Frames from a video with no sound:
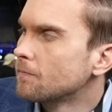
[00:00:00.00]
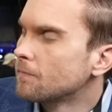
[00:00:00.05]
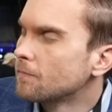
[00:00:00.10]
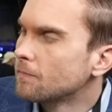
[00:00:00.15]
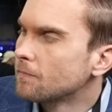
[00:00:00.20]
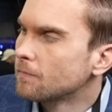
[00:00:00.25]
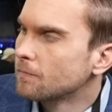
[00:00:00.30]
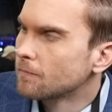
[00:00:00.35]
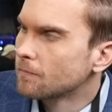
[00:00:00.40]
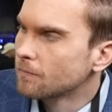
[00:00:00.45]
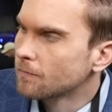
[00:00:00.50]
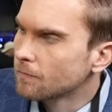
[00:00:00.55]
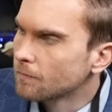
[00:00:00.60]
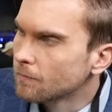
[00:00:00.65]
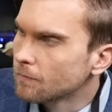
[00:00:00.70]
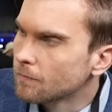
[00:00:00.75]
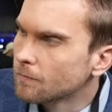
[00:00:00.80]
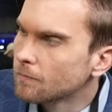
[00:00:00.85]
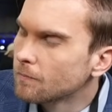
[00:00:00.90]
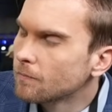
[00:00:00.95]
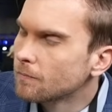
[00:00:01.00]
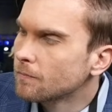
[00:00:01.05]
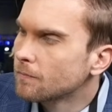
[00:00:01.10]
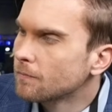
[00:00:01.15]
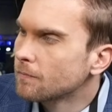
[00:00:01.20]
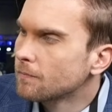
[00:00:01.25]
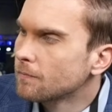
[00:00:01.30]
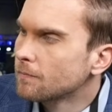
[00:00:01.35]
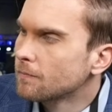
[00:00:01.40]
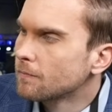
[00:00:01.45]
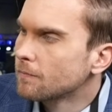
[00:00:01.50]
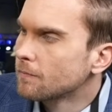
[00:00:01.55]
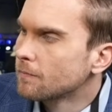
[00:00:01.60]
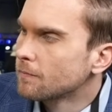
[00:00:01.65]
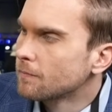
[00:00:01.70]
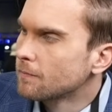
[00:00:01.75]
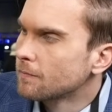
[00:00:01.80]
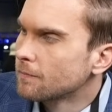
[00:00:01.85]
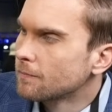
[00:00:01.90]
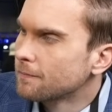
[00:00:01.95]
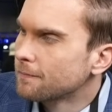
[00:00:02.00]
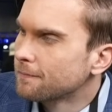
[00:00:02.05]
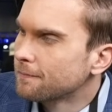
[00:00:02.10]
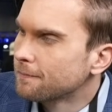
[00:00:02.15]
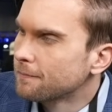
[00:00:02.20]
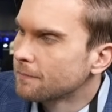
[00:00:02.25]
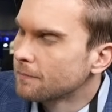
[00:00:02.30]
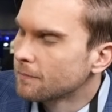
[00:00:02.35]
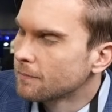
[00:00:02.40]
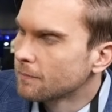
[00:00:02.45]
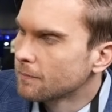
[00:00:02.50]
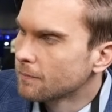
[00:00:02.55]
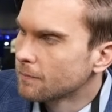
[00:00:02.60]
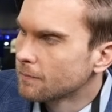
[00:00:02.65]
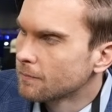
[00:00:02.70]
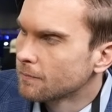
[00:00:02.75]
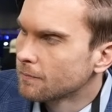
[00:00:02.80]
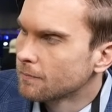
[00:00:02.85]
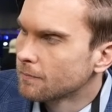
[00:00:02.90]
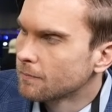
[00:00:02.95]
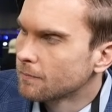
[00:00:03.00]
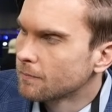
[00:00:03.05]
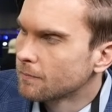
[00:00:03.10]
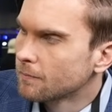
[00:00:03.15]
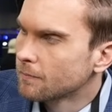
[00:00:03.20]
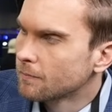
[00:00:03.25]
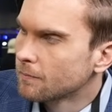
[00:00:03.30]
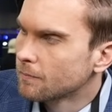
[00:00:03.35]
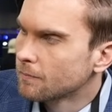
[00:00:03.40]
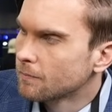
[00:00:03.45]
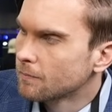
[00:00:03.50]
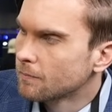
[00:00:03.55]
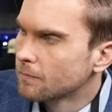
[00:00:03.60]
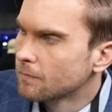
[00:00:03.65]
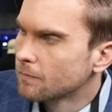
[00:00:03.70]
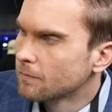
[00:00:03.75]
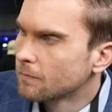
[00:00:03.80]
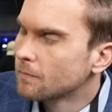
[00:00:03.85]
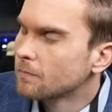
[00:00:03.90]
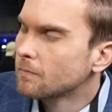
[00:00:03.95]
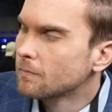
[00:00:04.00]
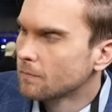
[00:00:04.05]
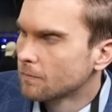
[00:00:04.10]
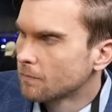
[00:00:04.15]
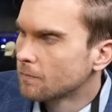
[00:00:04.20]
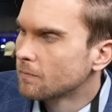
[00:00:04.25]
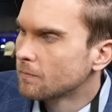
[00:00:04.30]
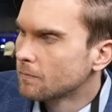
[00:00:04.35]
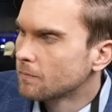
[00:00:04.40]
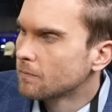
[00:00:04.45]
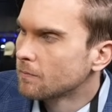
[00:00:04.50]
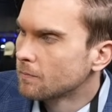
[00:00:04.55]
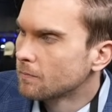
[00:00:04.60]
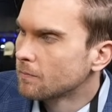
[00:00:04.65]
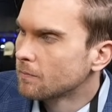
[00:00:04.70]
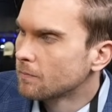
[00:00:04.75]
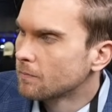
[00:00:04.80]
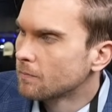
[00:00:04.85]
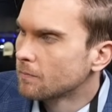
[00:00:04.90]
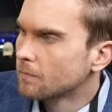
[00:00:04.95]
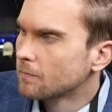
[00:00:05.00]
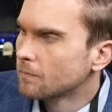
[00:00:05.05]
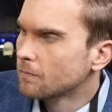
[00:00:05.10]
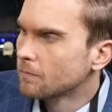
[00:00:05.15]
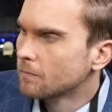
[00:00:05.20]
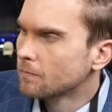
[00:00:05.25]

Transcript: The person shown says nothing.